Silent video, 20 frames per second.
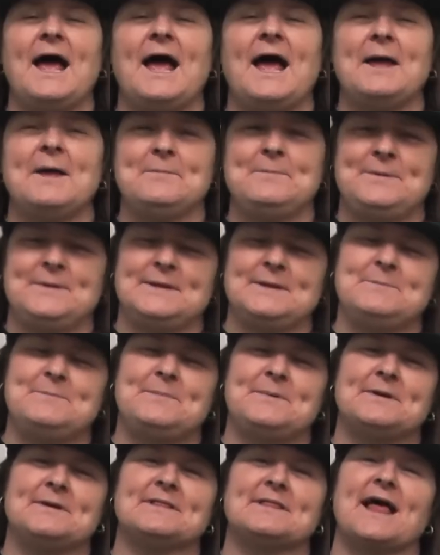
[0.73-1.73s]
Hi
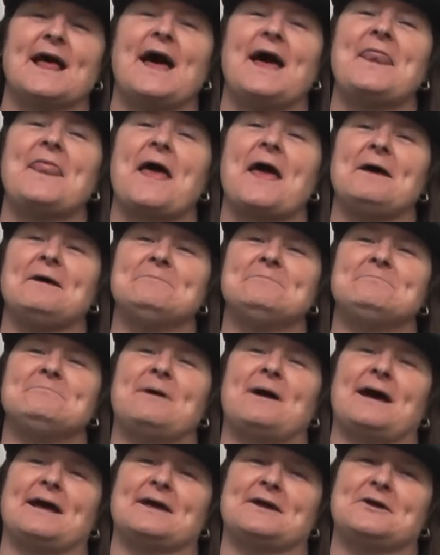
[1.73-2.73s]
people, and I'm
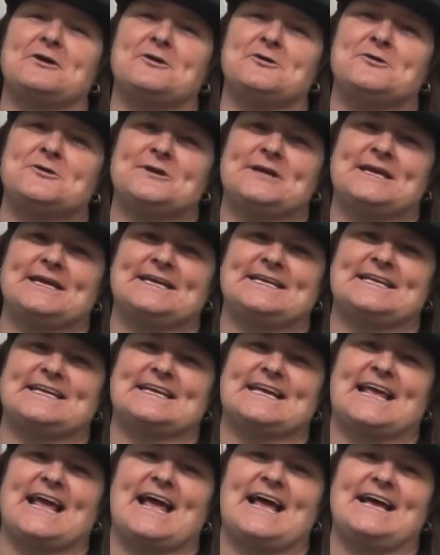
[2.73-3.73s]
back cooking
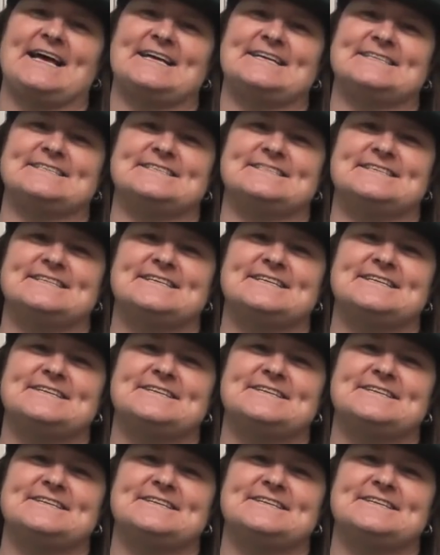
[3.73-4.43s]
again.